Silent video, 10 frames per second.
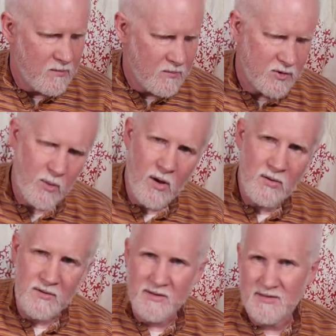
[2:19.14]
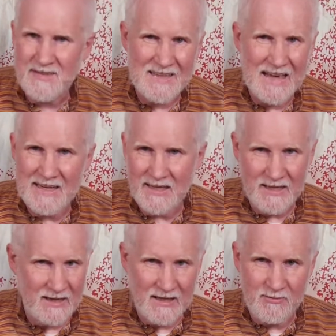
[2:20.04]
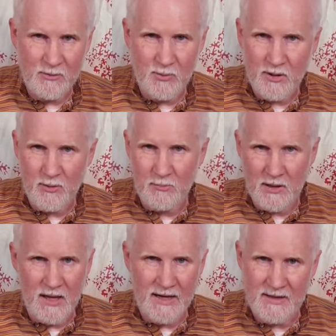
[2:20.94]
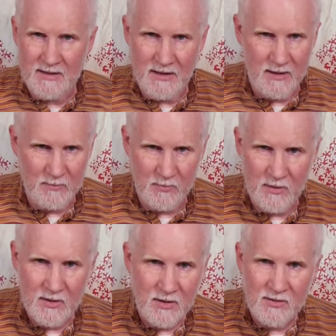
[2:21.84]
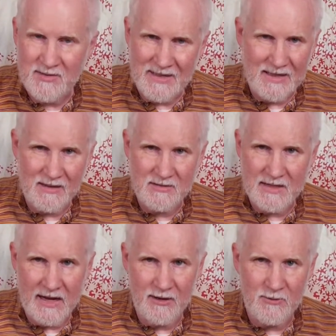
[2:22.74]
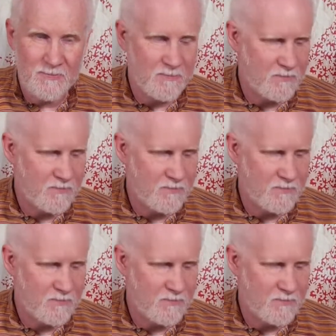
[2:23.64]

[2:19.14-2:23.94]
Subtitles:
So all of this sliding can give a real melodic singing style.